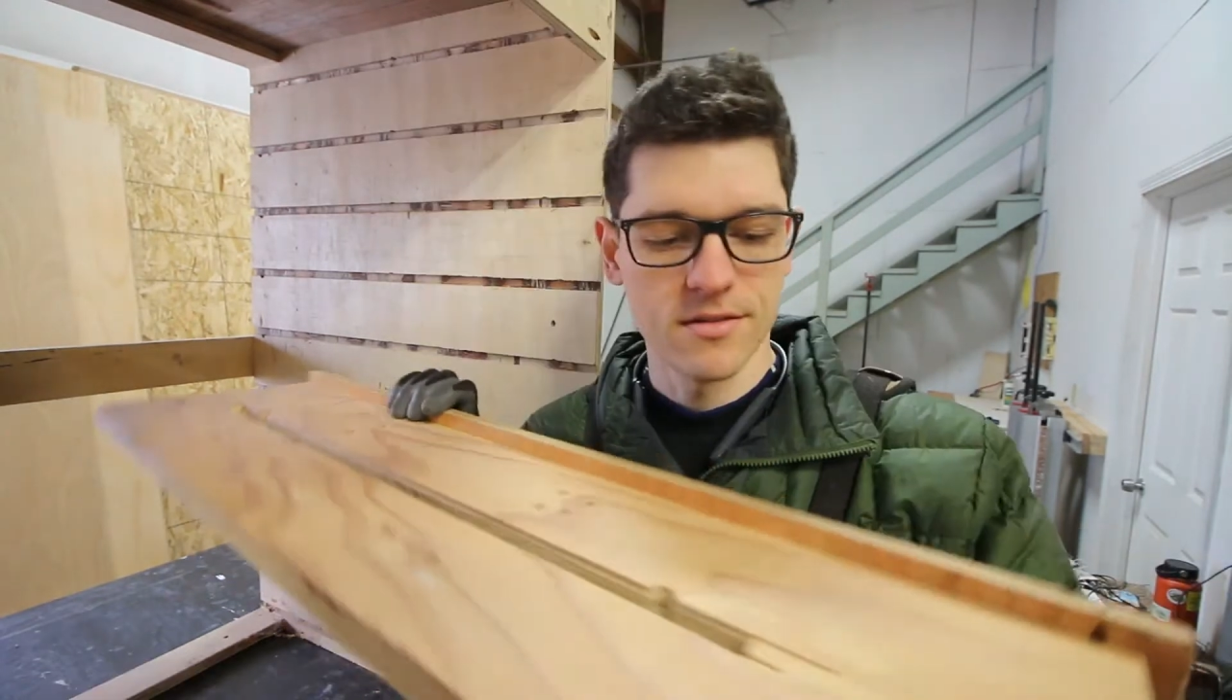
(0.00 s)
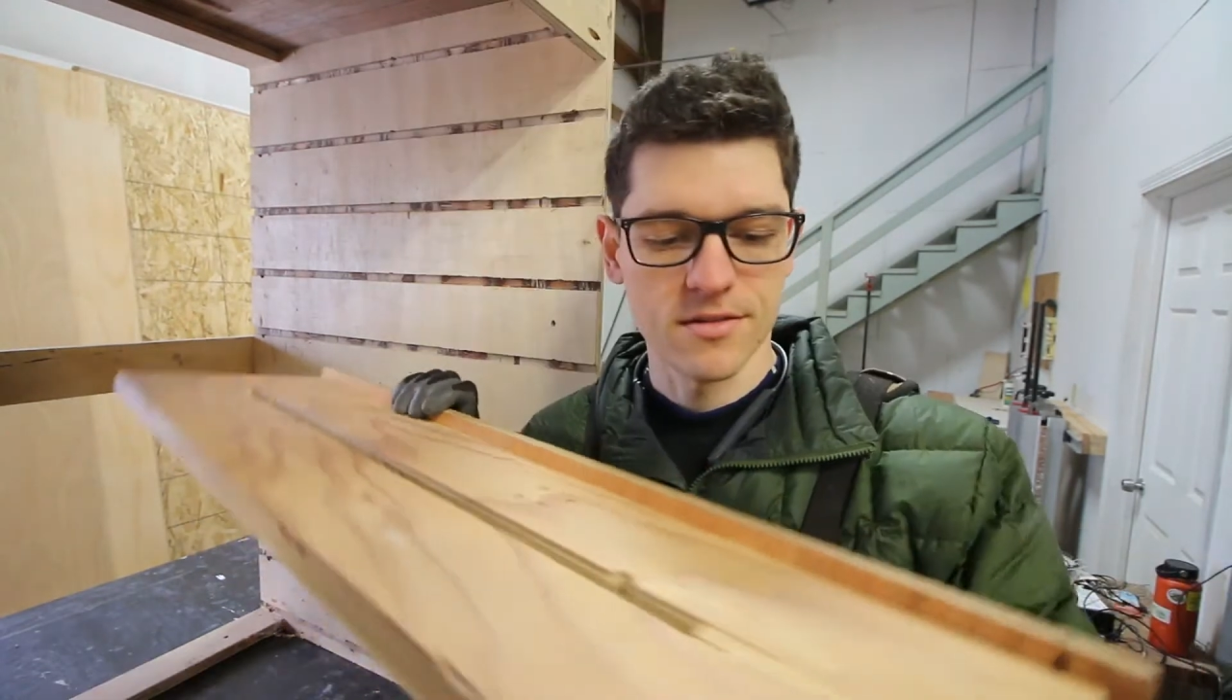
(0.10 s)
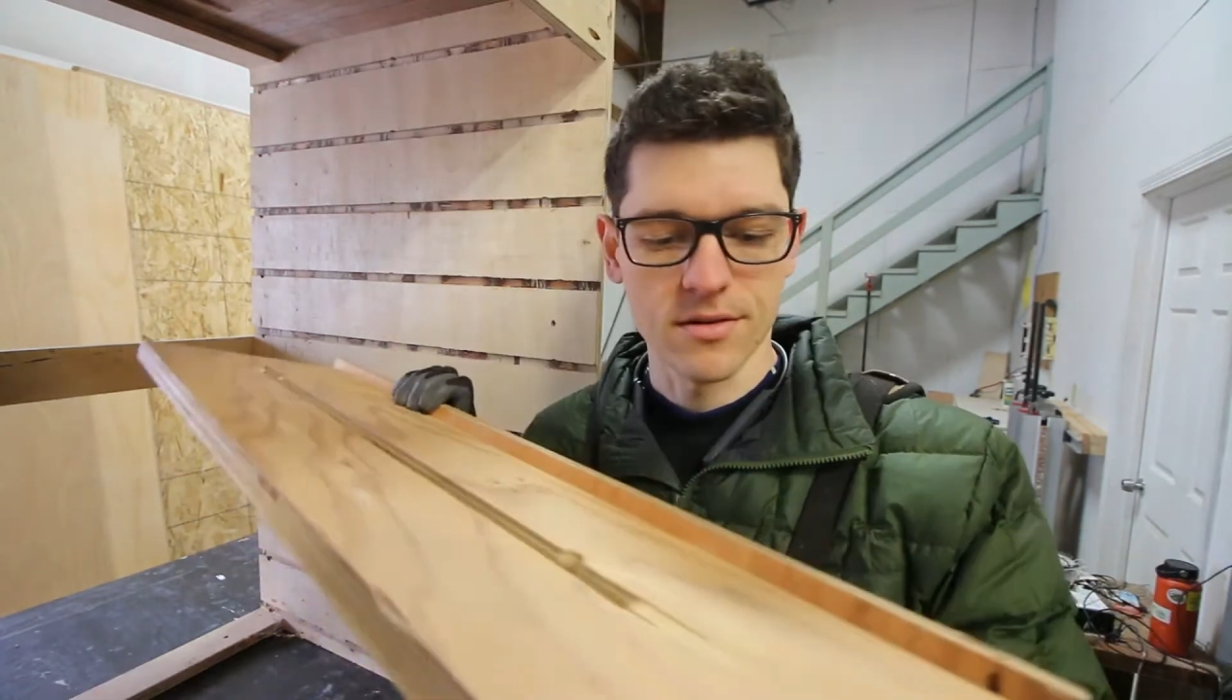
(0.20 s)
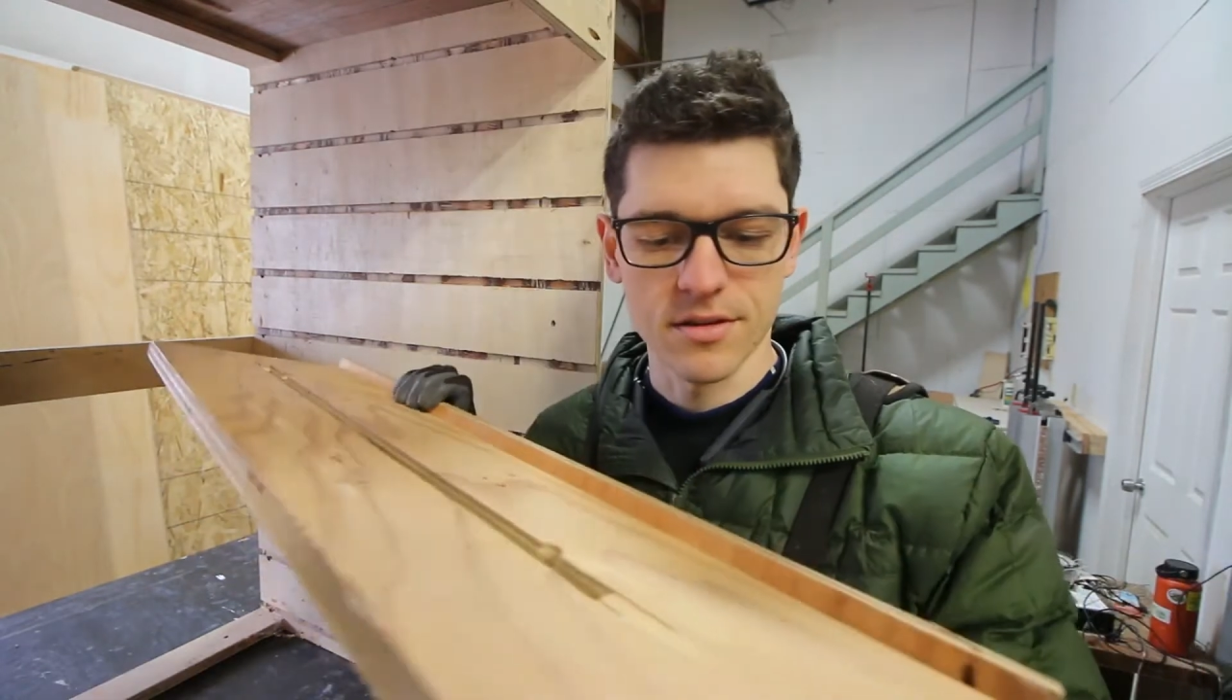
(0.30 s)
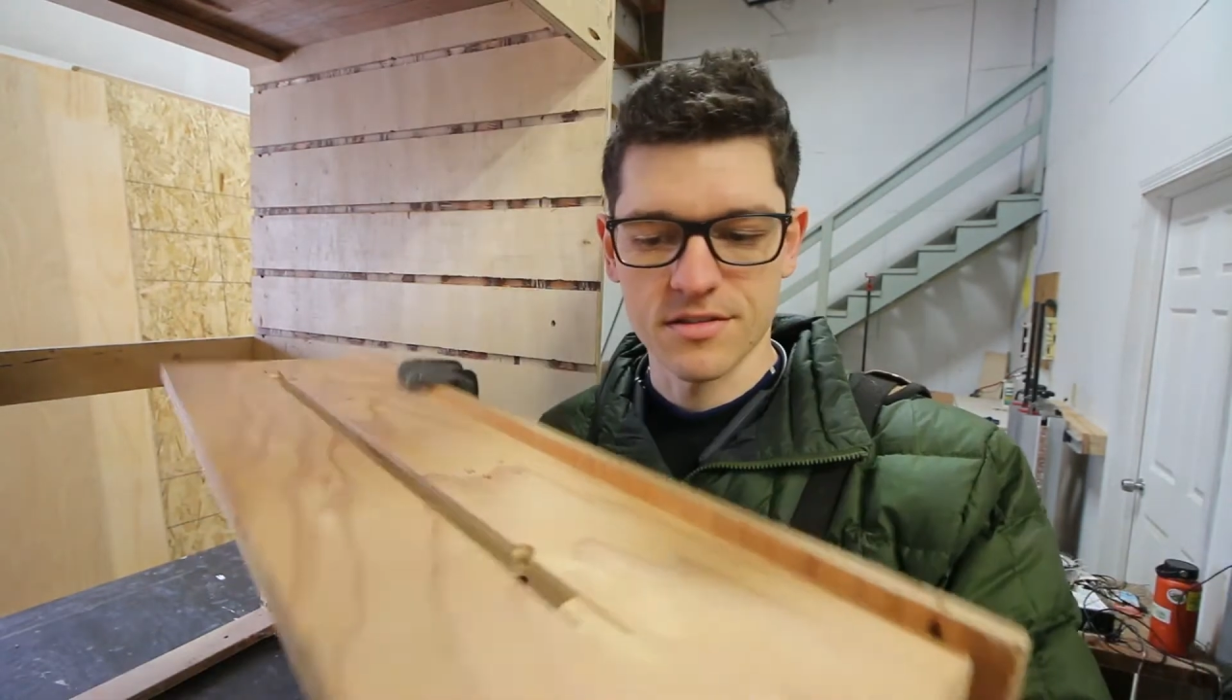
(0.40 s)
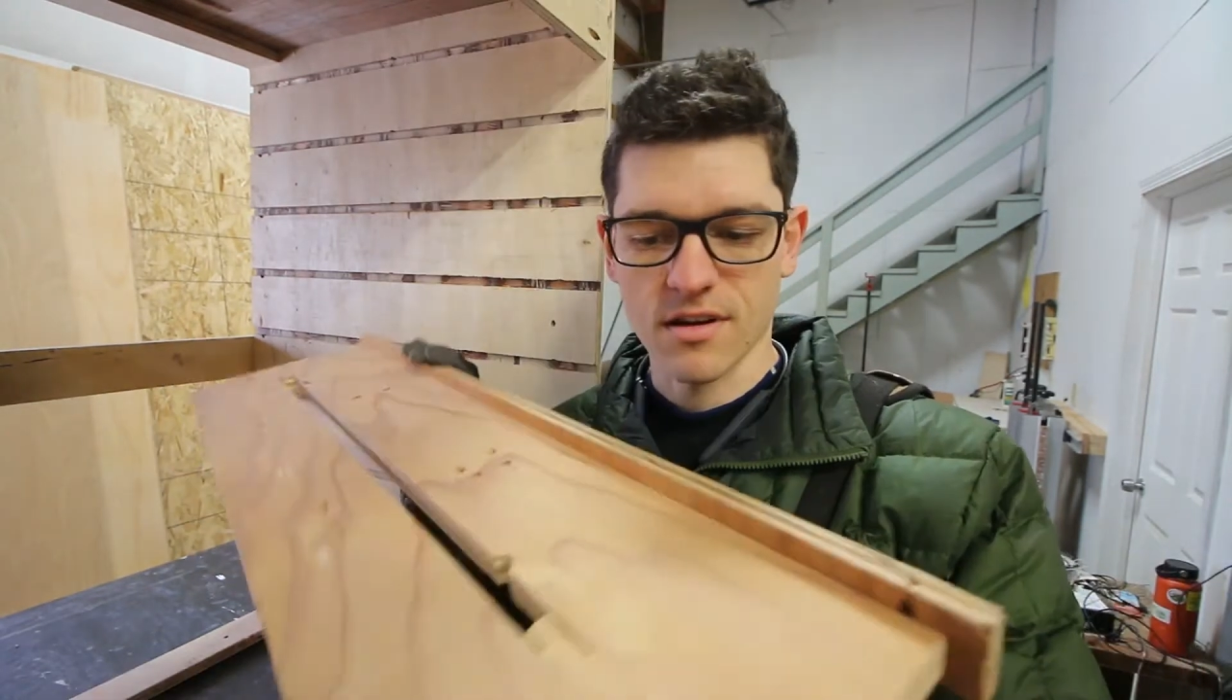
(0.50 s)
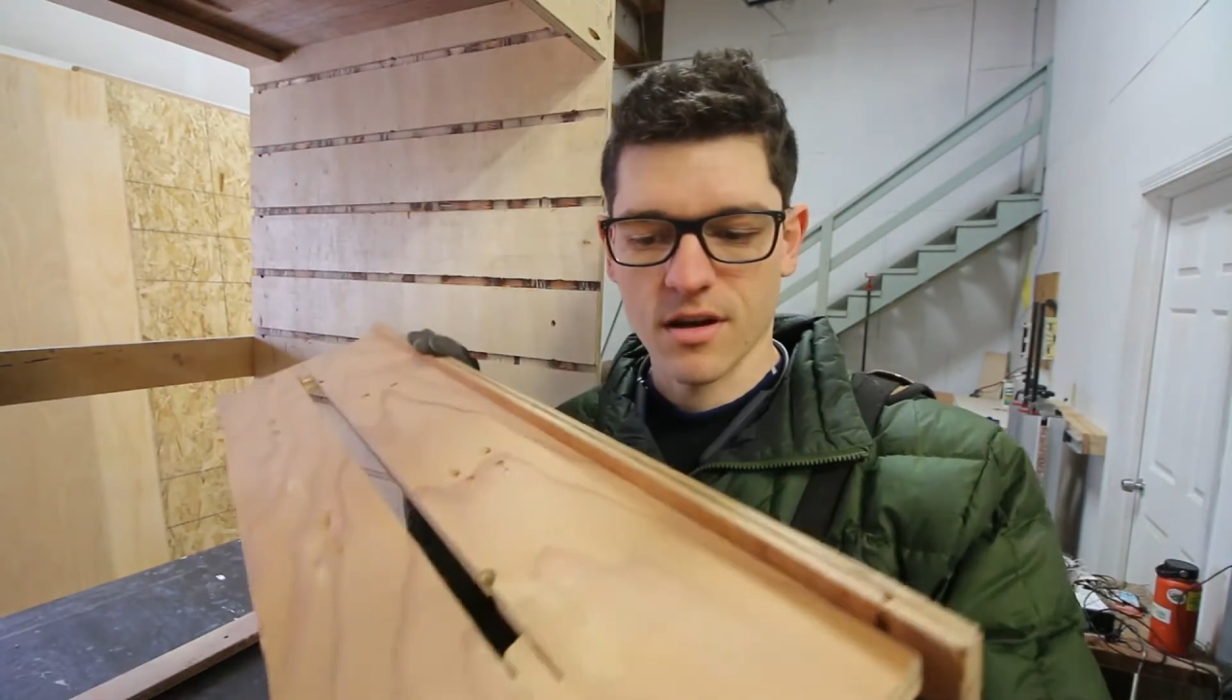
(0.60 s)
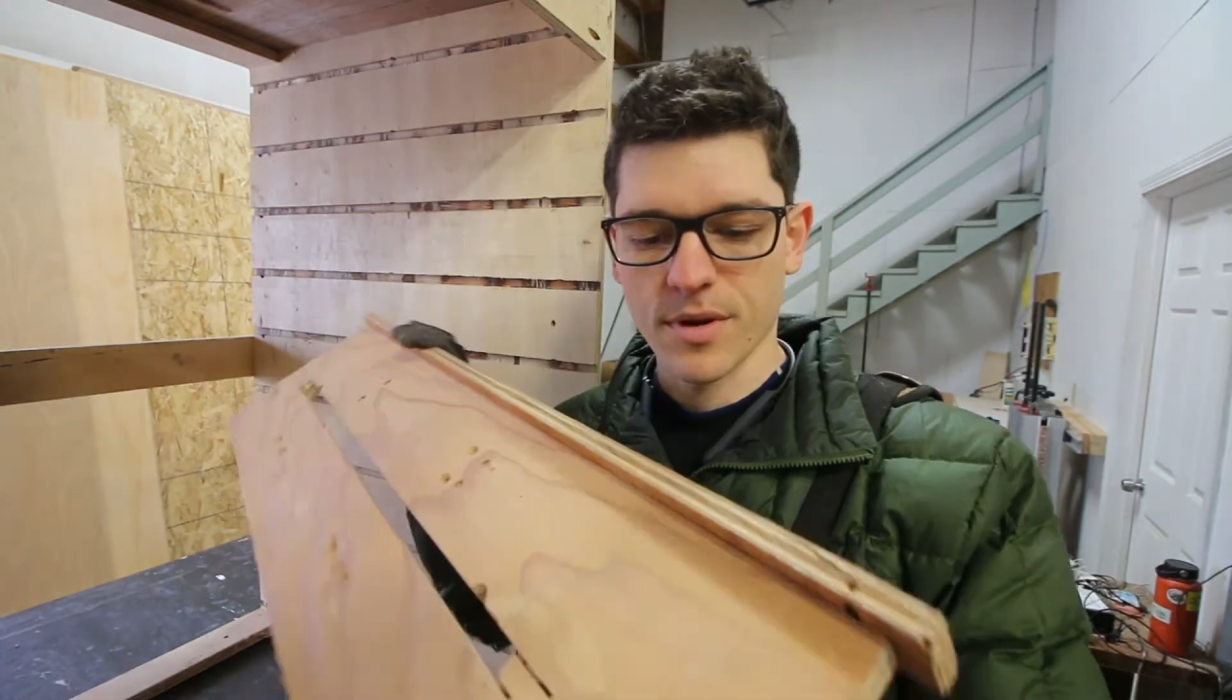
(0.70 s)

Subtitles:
So let's talk